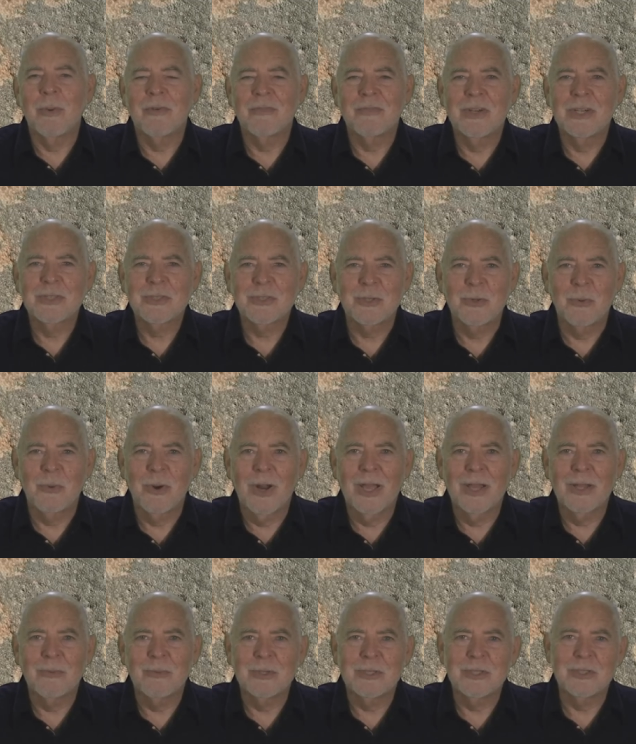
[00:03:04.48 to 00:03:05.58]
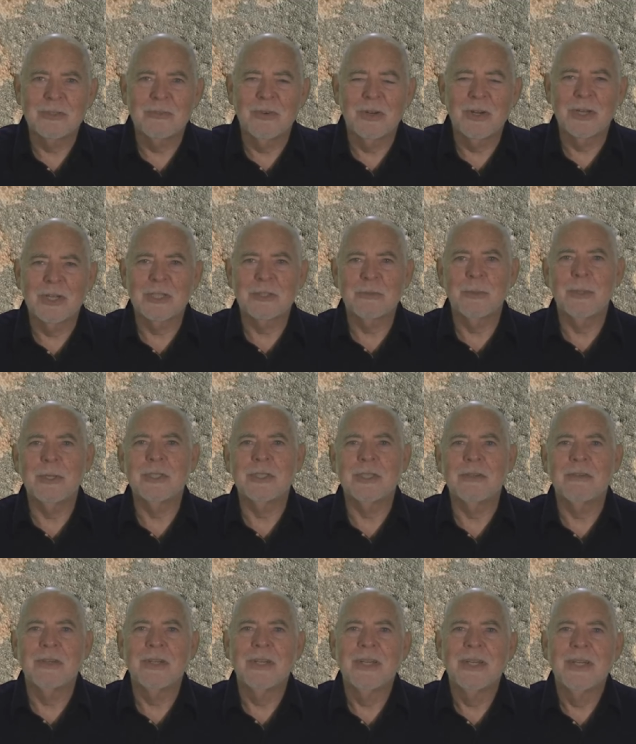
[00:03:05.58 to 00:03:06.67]
the professional route, which is very
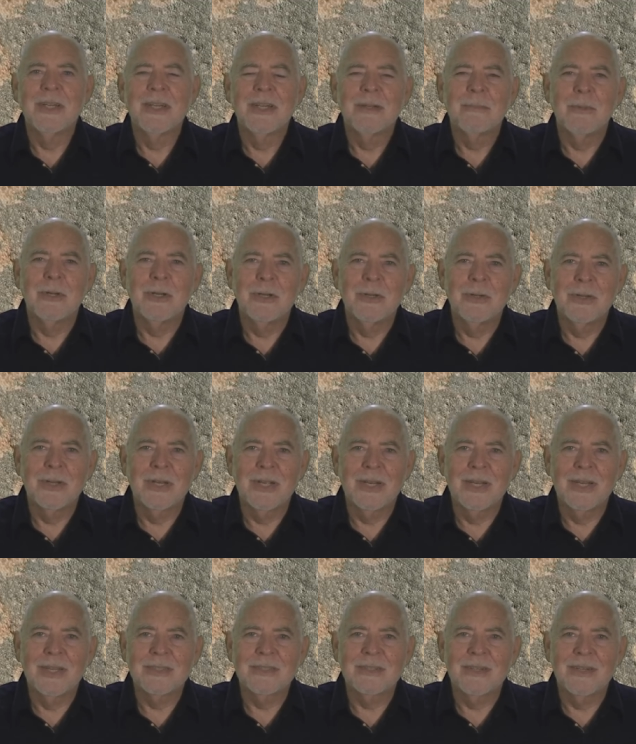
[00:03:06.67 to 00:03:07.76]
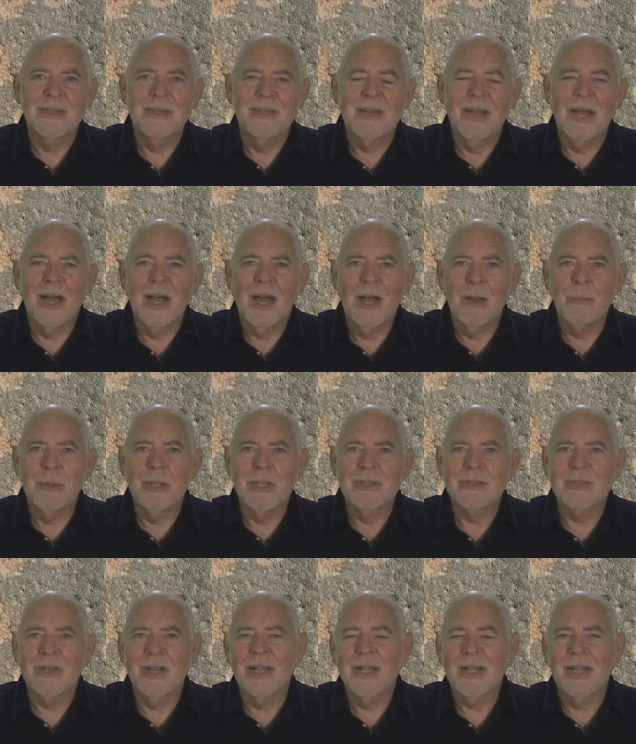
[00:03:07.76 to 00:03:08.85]
expensive, but doing it as a, a
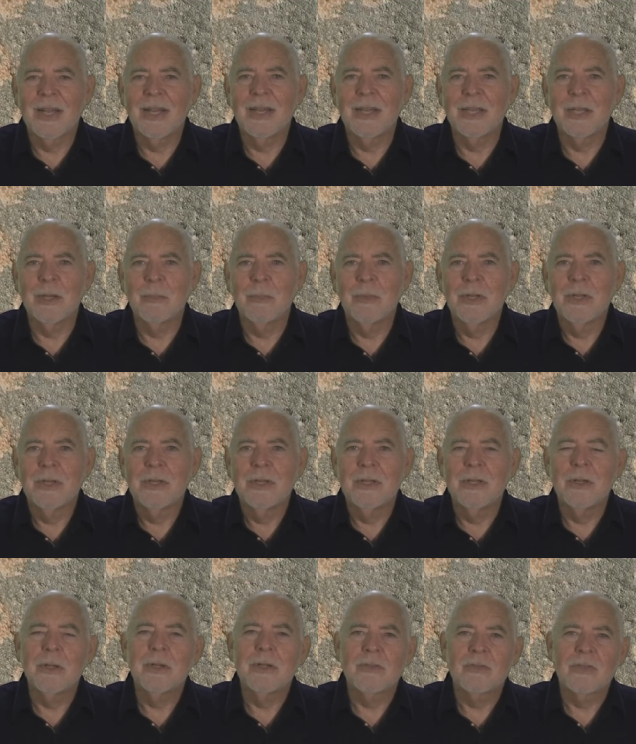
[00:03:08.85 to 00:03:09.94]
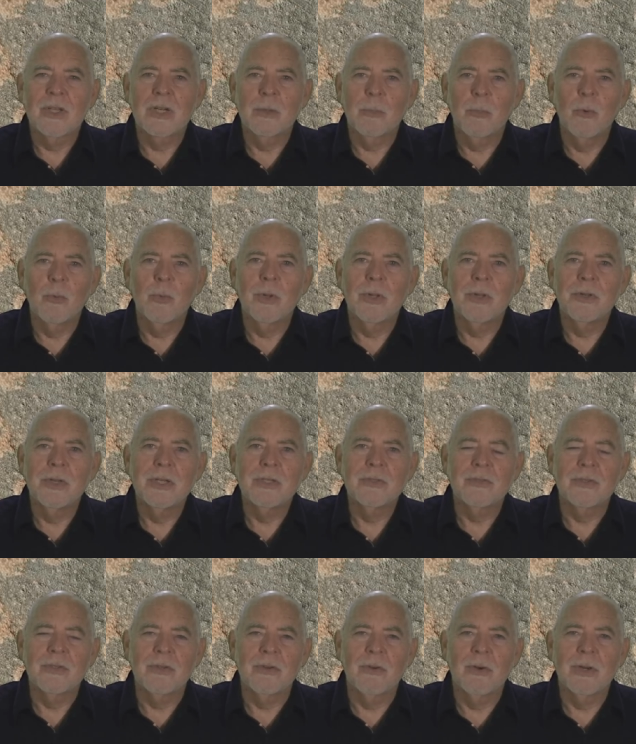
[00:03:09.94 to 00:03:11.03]
hobbyist like I am. You can set up a real
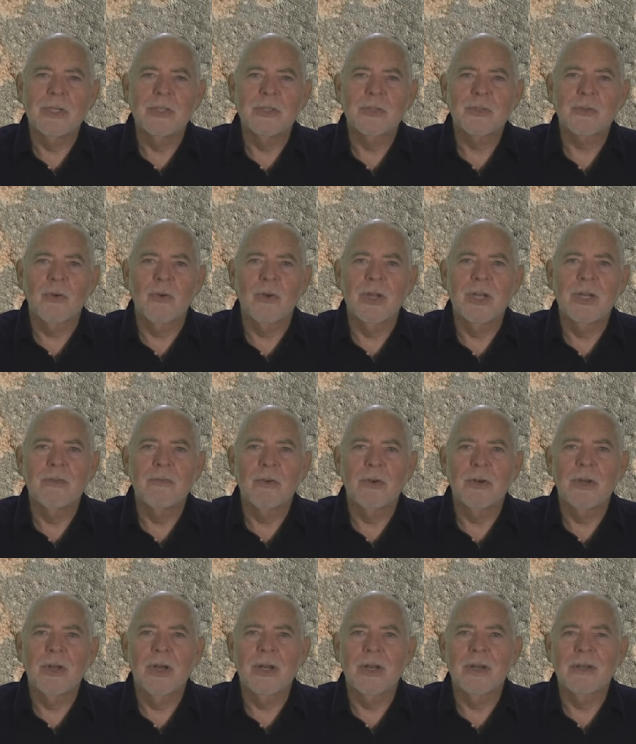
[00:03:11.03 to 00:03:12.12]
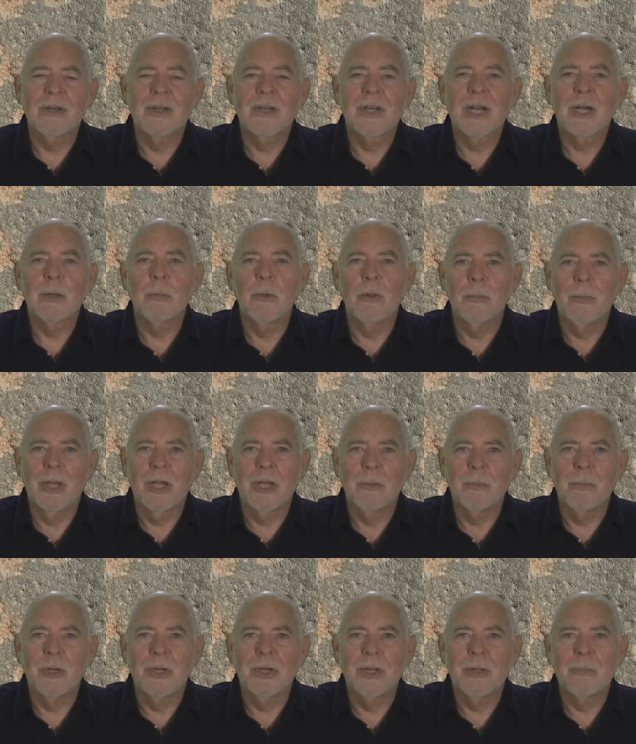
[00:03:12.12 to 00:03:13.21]
decent green screen for not a terrible amount
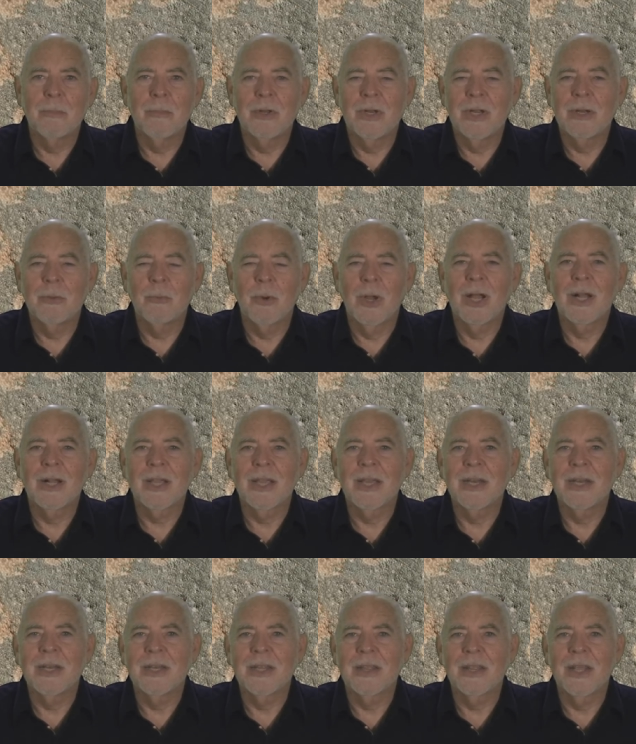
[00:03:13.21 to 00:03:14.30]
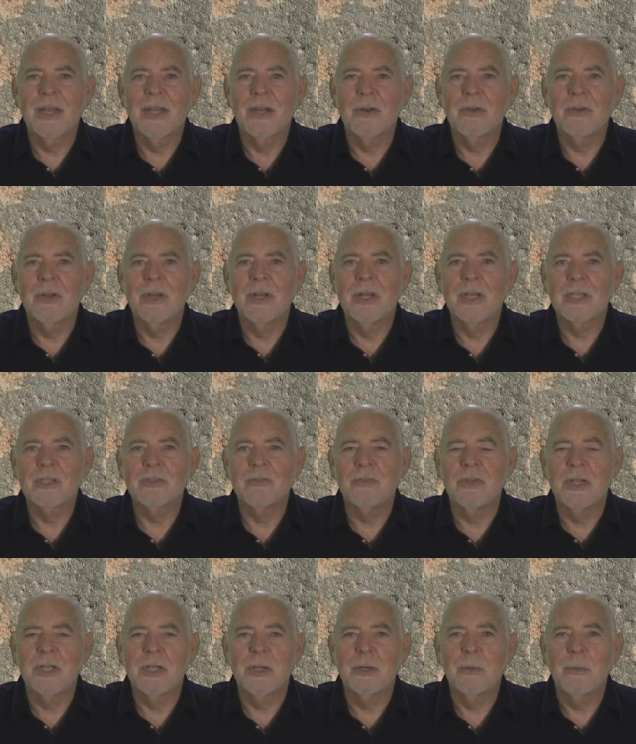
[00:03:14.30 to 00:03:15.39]
of money. But anyway, I'll get into that on the next
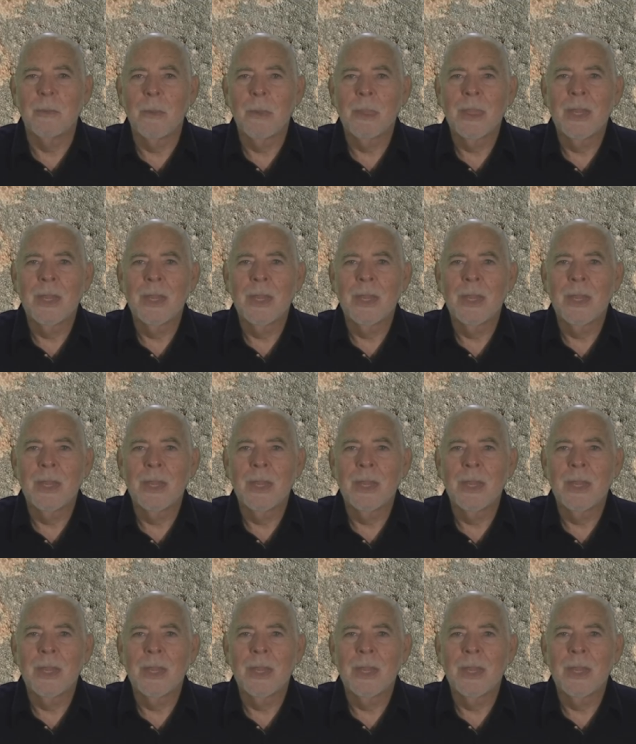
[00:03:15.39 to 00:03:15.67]
video.